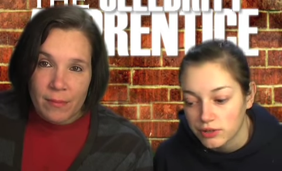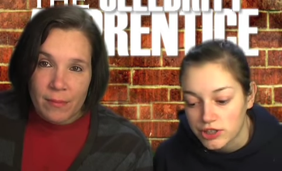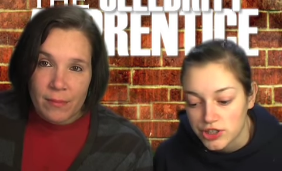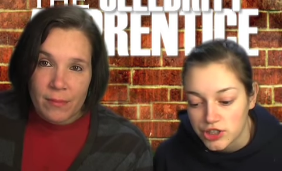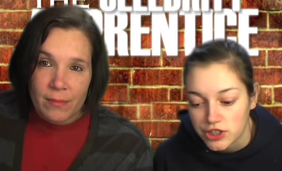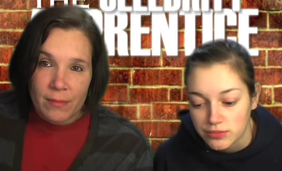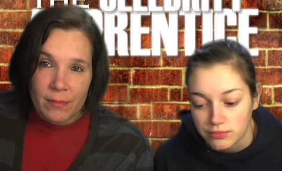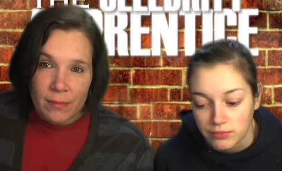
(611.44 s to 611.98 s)

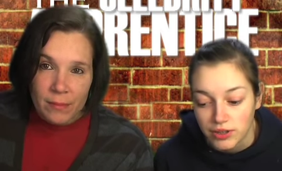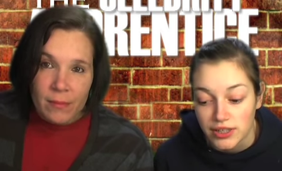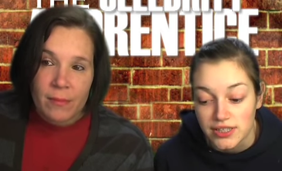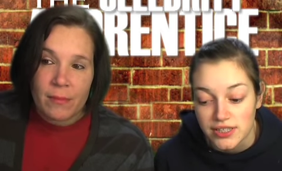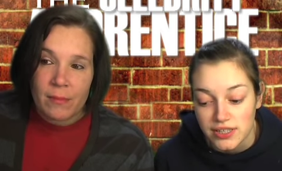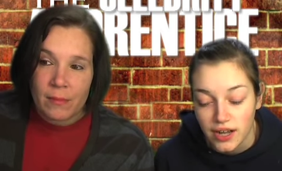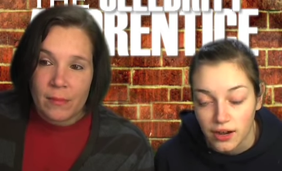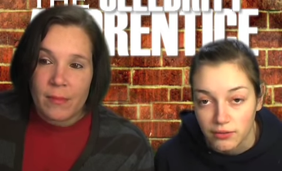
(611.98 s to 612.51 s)
Speaker 1: which
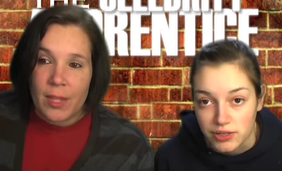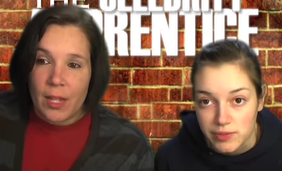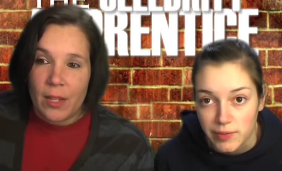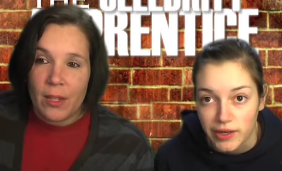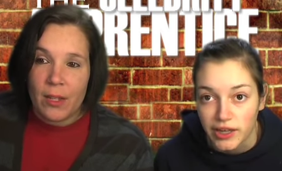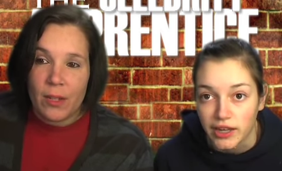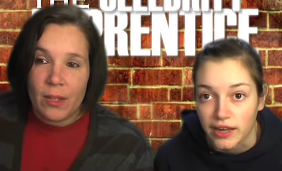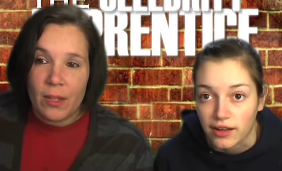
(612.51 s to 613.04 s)
Melissa was
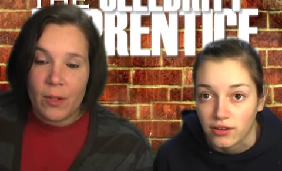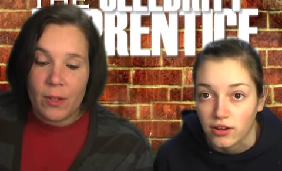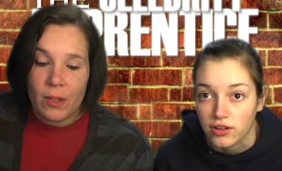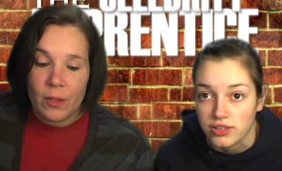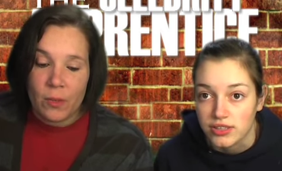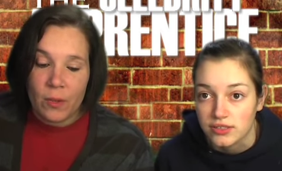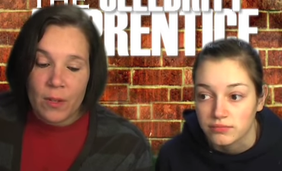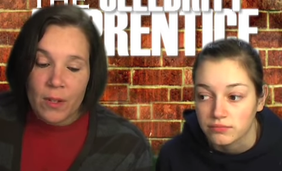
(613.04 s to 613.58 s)
picking out all
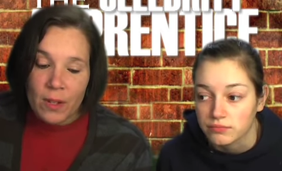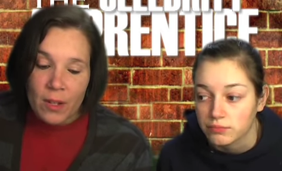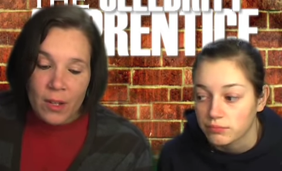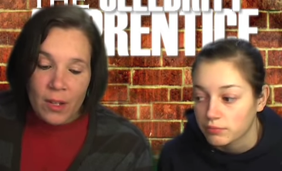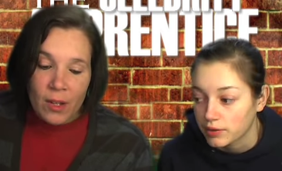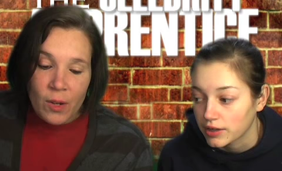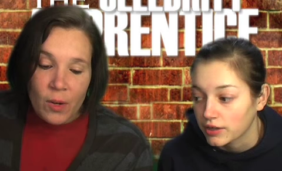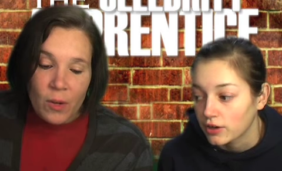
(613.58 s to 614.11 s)
the
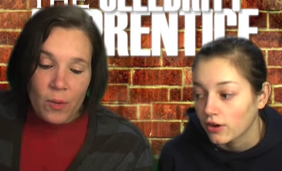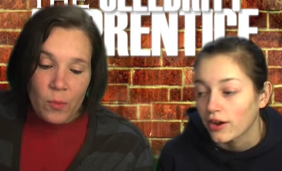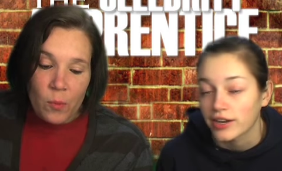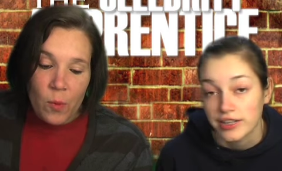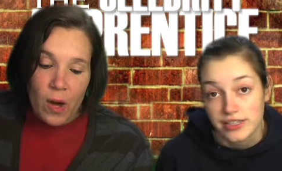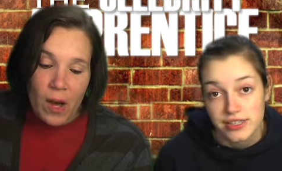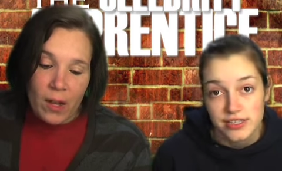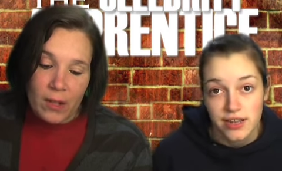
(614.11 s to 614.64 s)
big, gaudy
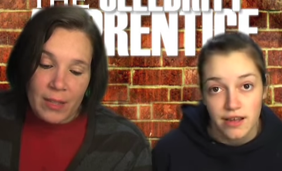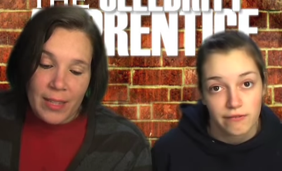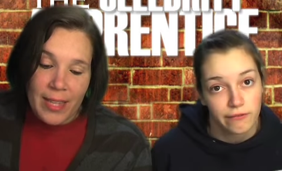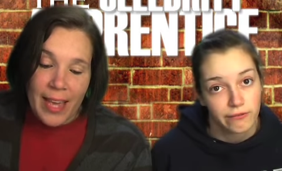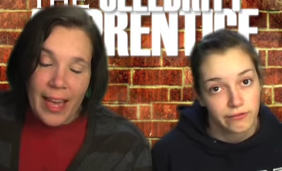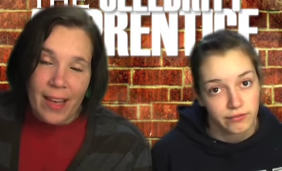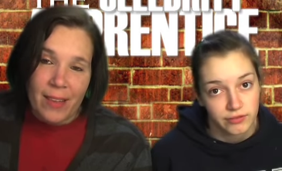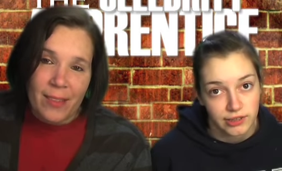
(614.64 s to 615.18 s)
Speaker 2: stuff. Well,
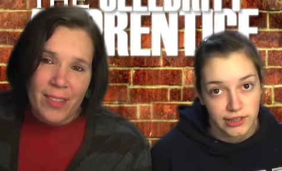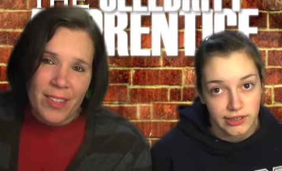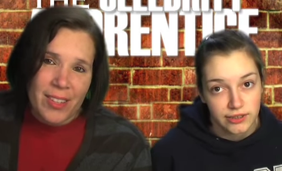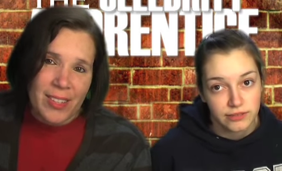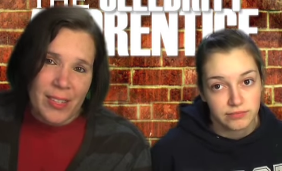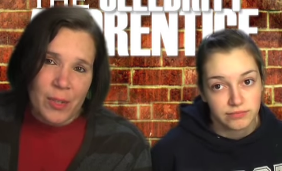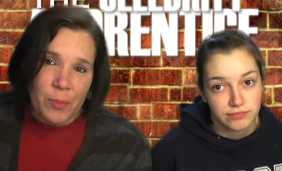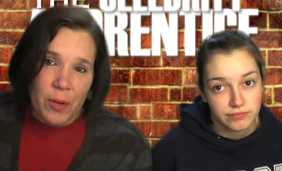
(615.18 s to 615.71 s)
yeah,
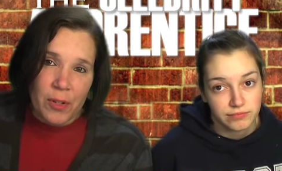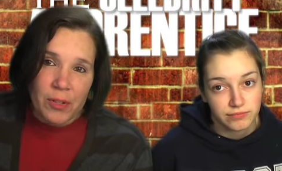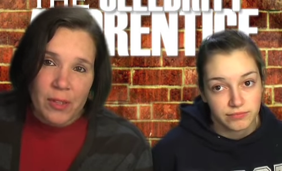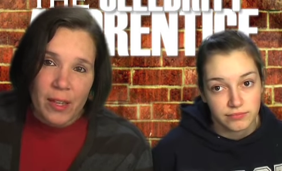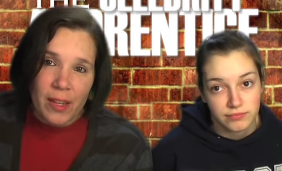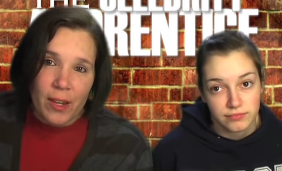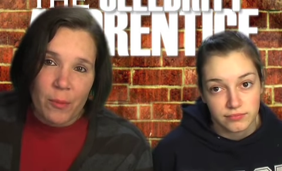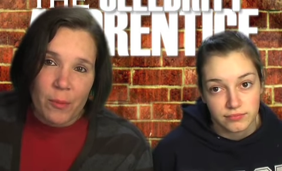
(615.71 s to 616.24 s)
because it's most
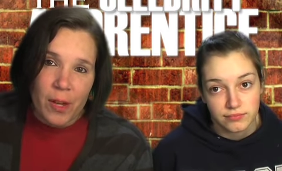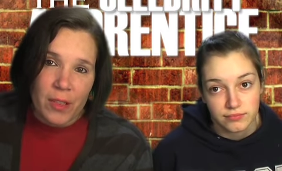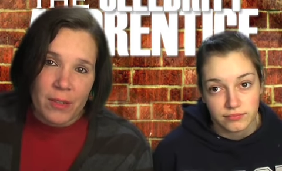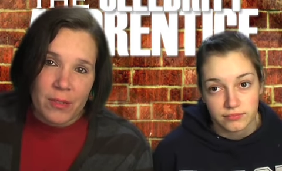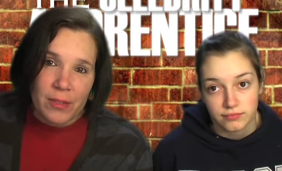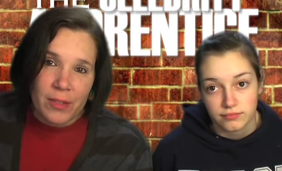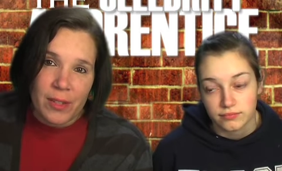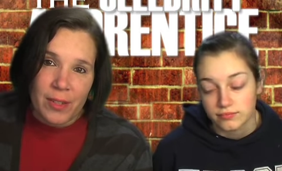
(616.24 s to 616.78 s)
like her
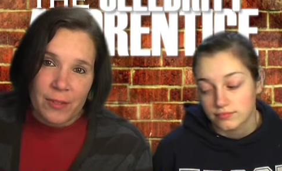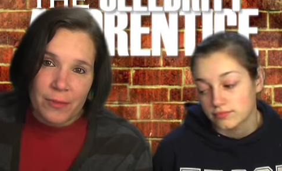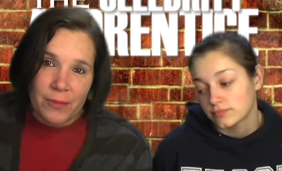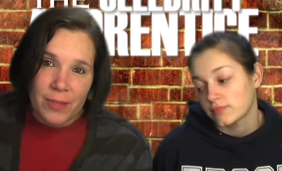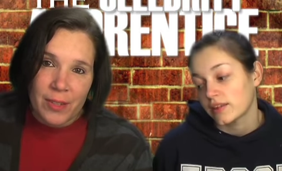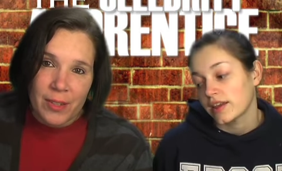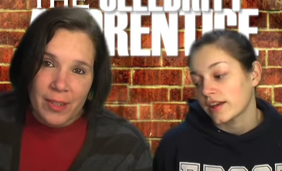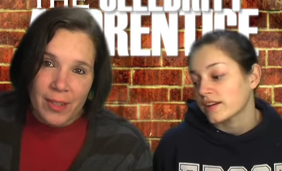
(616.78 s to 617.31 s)
mother's stuff.
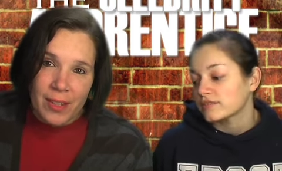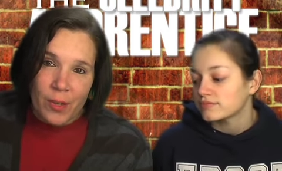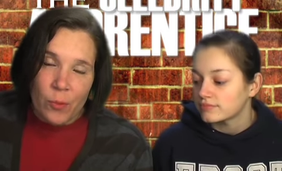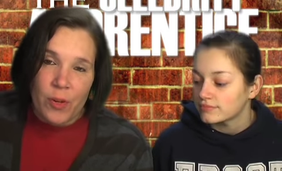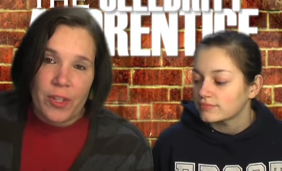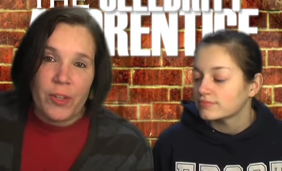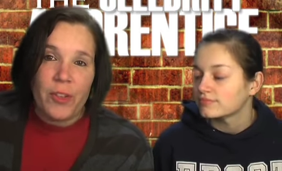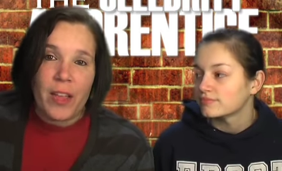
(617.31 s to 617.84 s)
Speaker 1: Yeah.
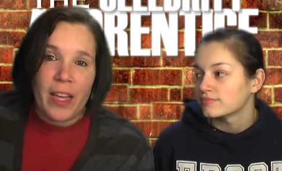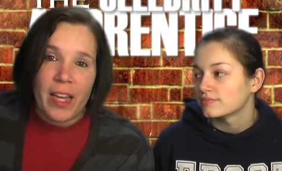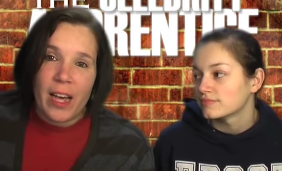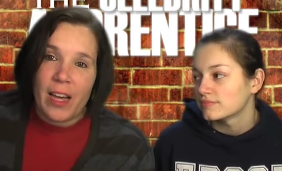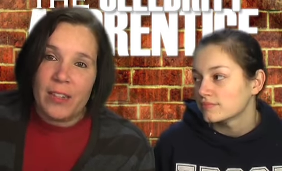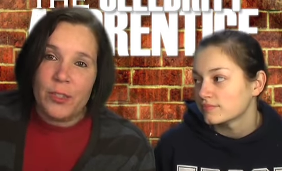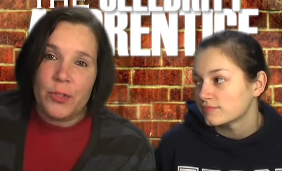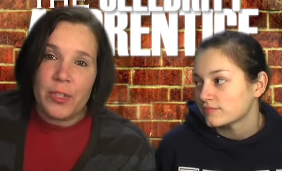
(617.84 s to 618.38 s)
Speaker 2: When you're like
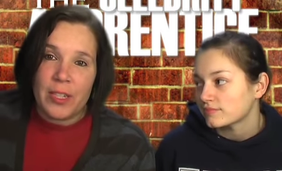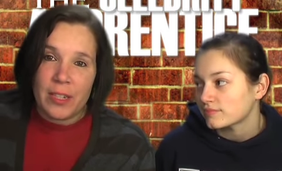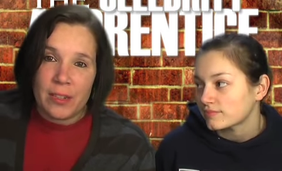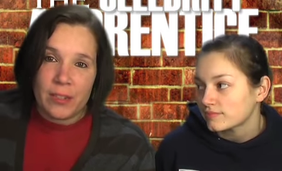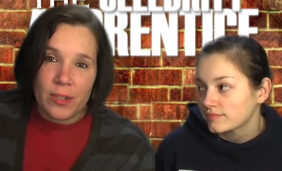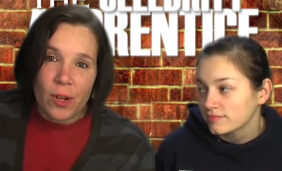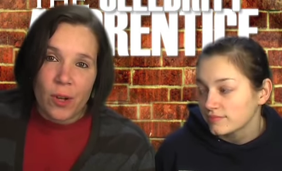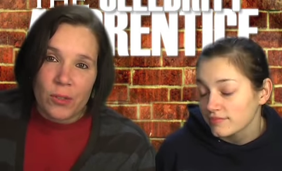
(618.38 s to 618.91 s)
100
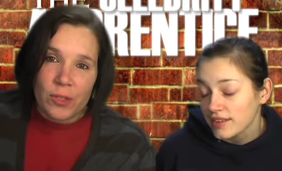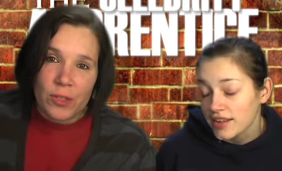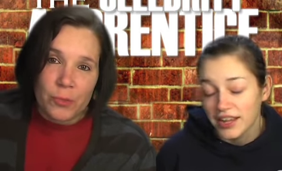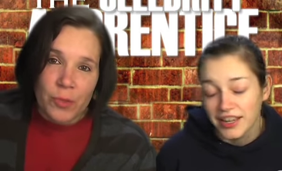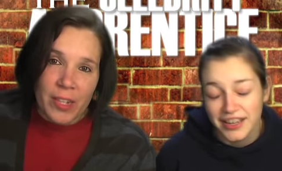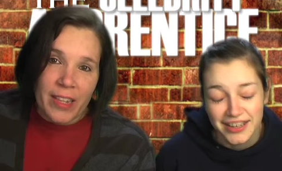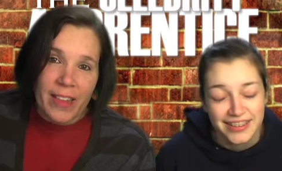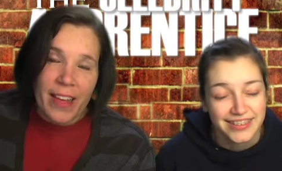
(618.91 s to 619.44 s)
years old, you
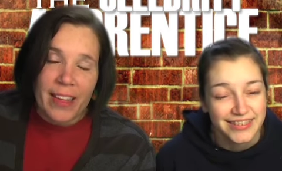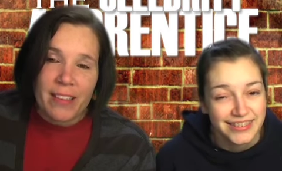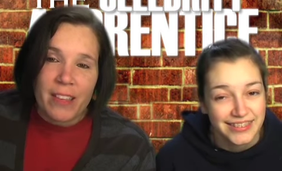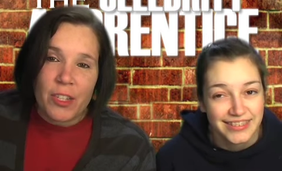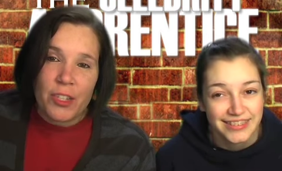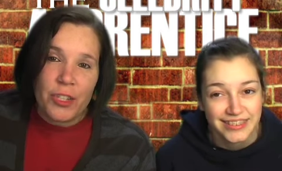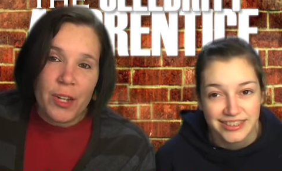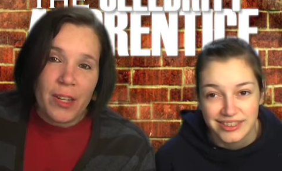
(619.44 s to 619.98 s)
really like
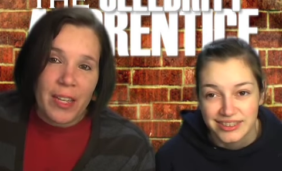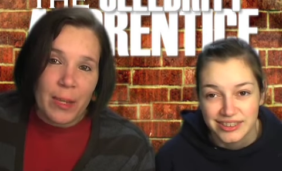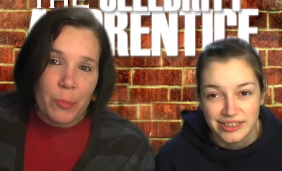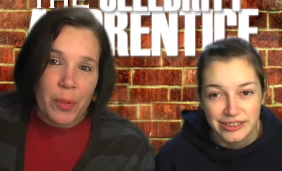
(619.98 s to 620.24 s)
that chunky